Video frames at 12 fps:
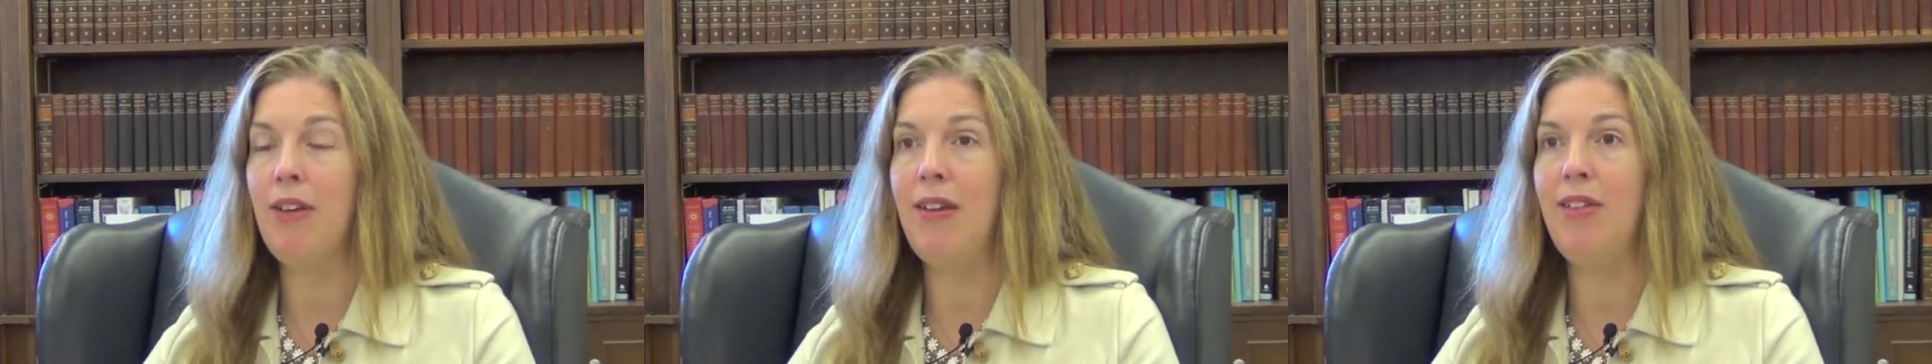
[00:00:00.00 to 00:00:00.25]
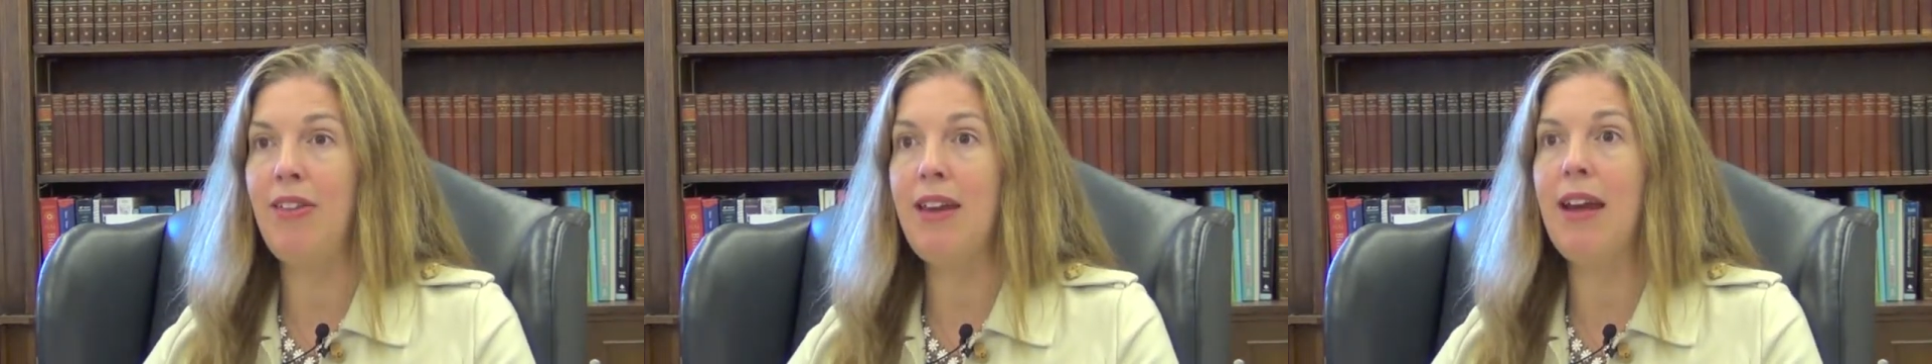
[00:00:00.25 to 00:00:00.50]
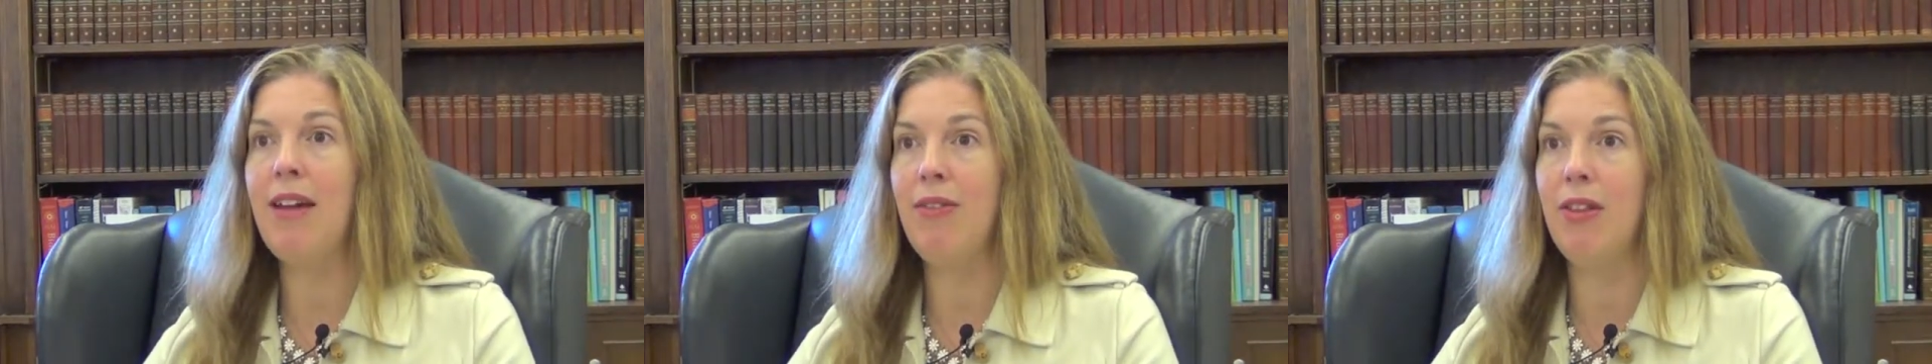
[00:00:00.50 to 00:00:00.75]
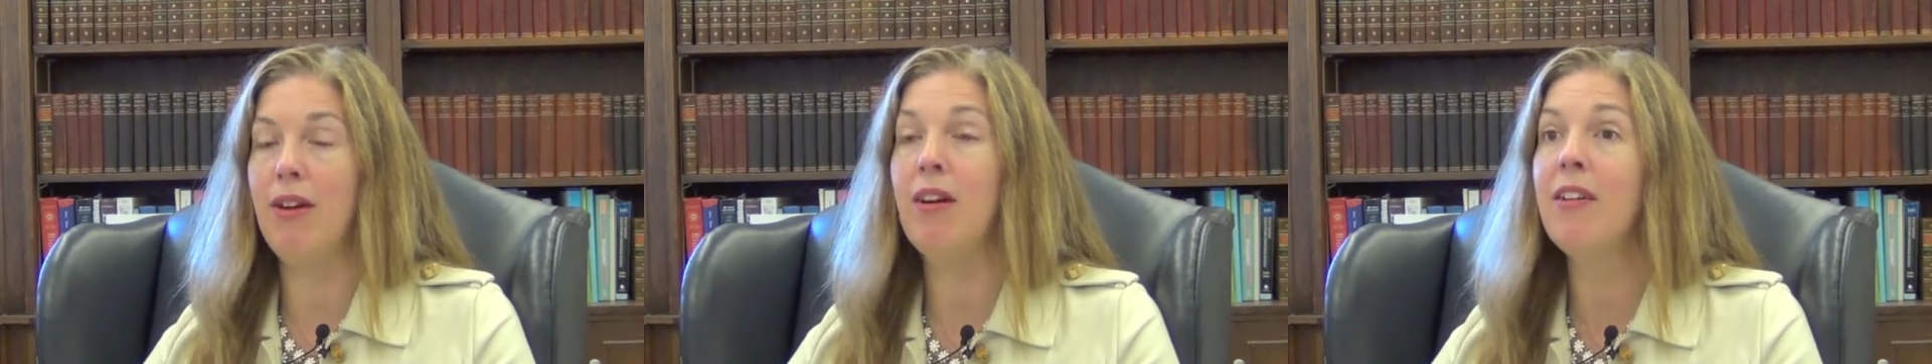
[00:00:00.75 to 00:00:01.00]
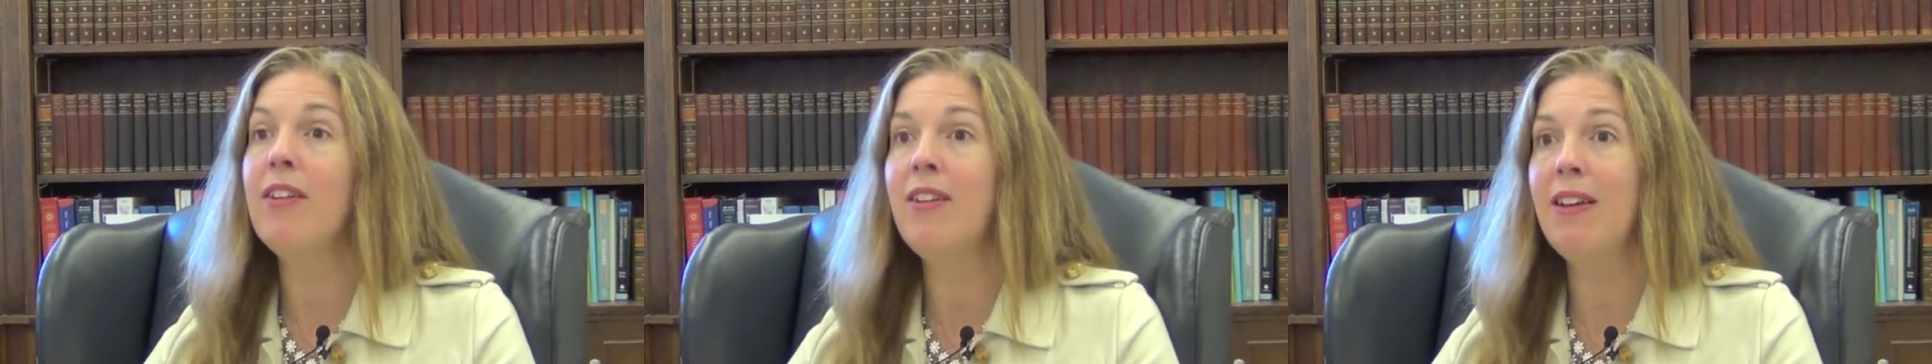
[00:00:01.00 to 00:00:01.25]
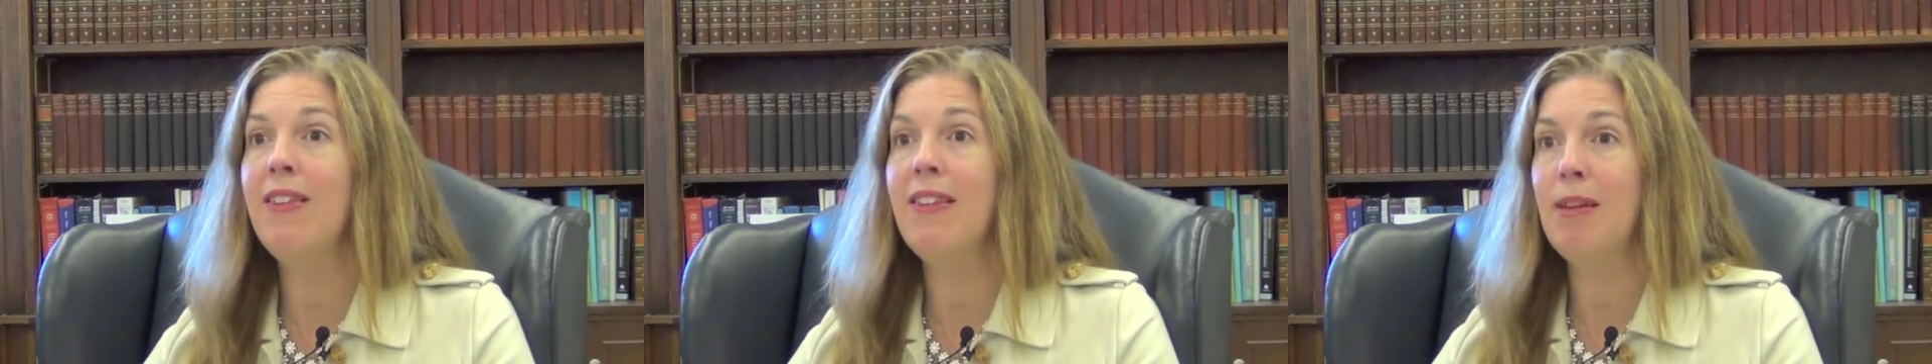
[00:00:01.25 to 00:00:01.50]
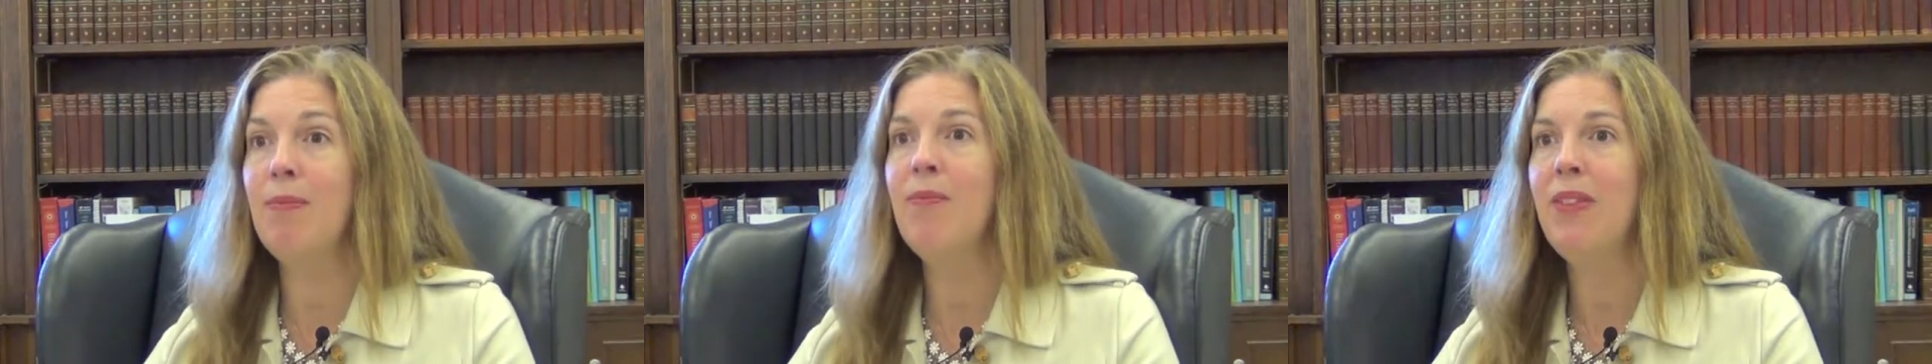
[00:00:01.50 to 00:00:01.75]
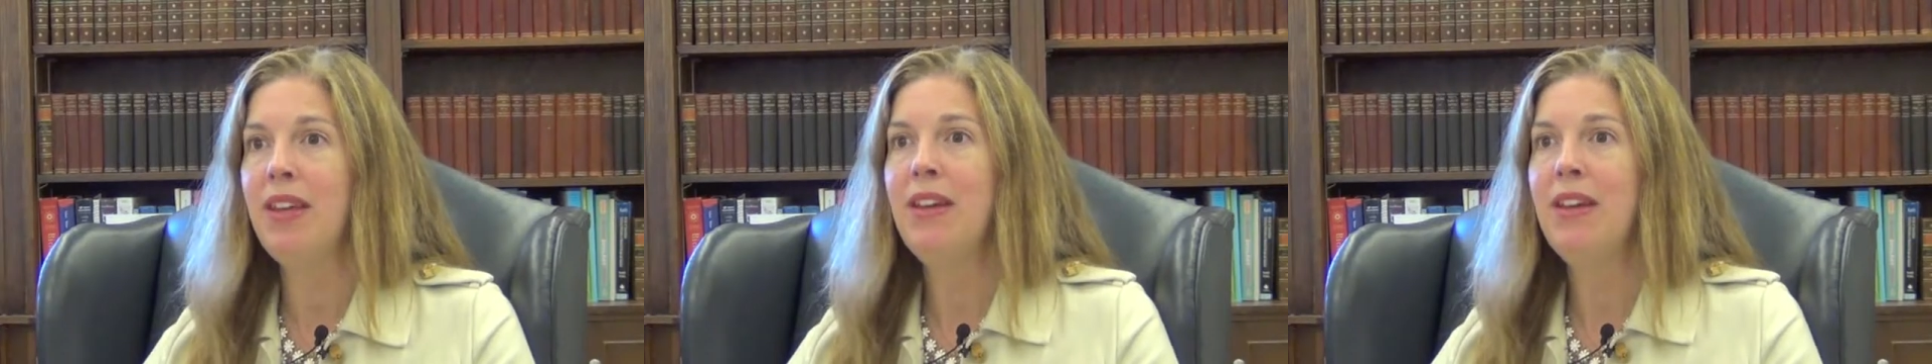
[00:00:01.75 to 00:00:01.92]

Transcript: I see have the hunger in them